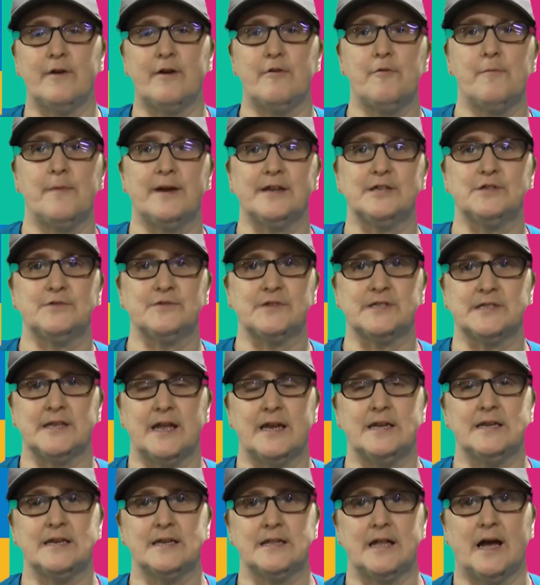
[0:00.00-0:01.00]
very much for
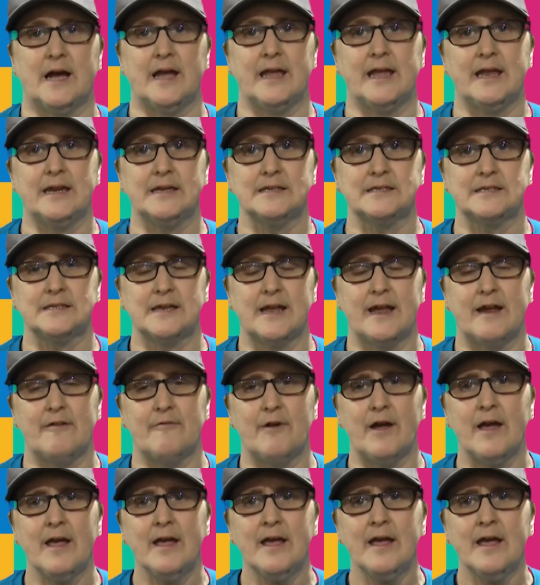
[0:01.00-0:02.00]
sending that in,
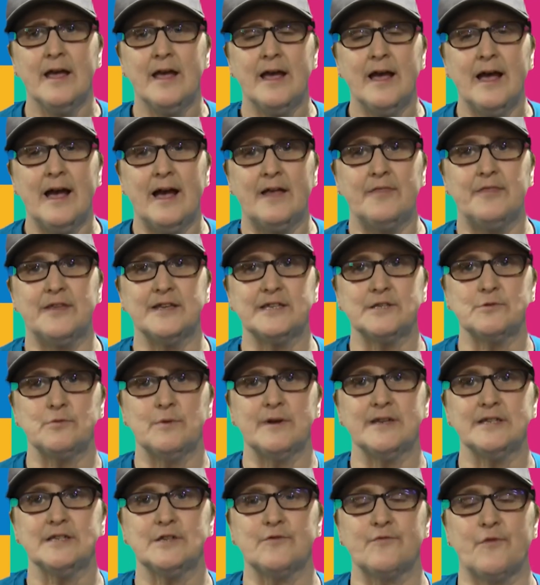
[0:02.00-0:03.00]
Sarah. This
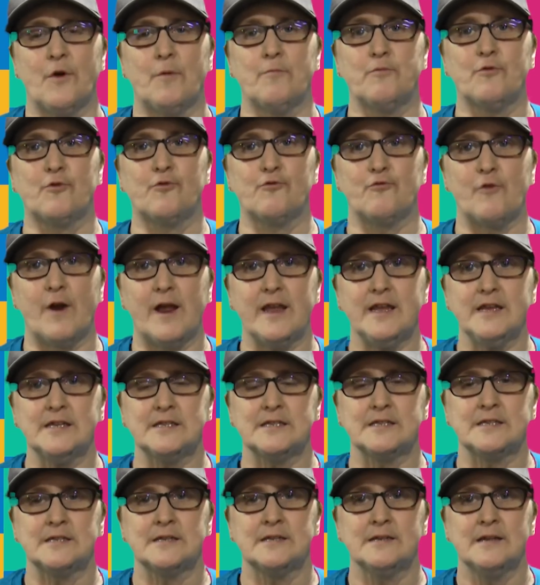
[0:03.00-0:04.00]
one's from
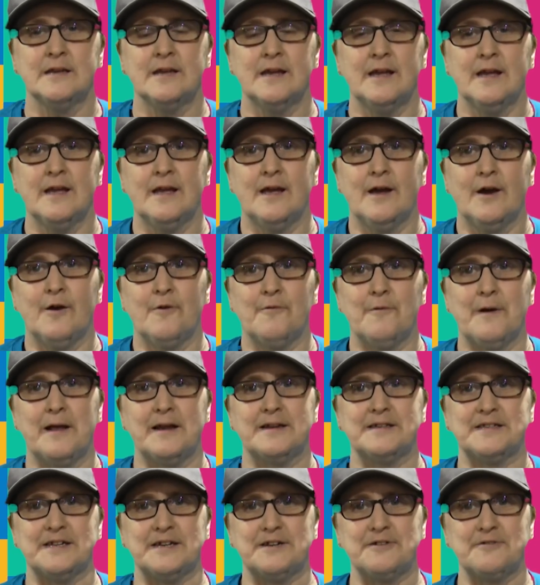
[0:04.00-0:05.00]
Grace.
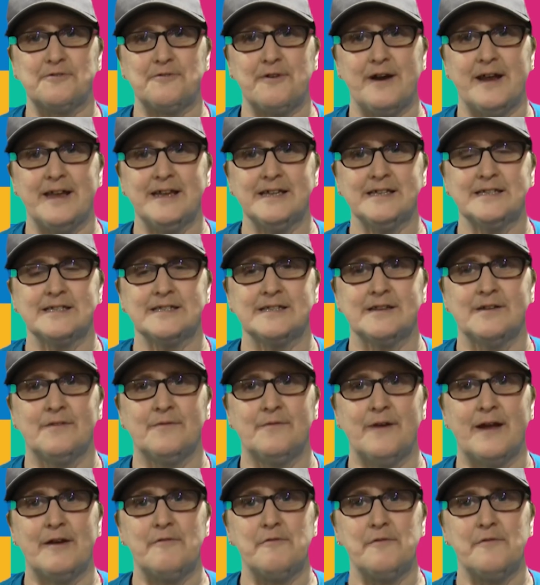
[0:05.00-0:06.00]
Well done, Grace.
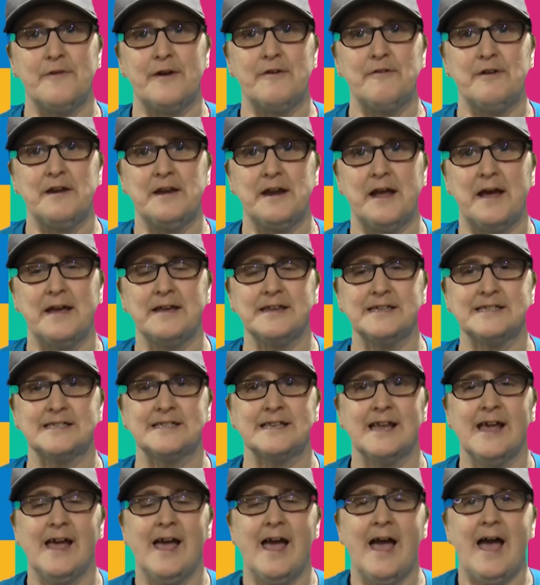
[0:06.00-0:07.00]
Very, very
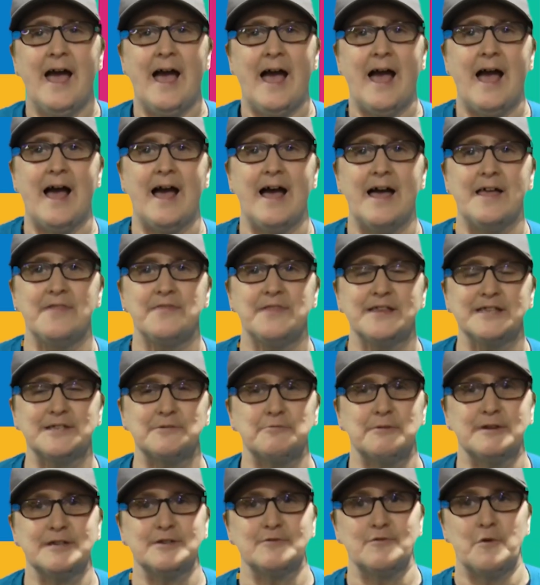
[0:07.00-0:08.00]
nice. And this
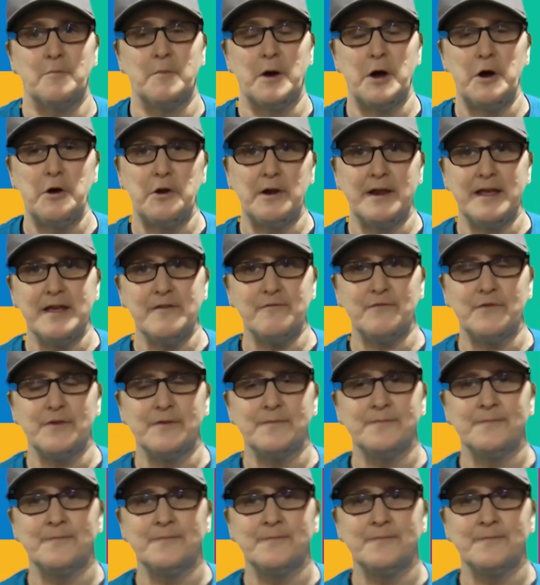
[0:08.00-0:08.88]
one's from Olive.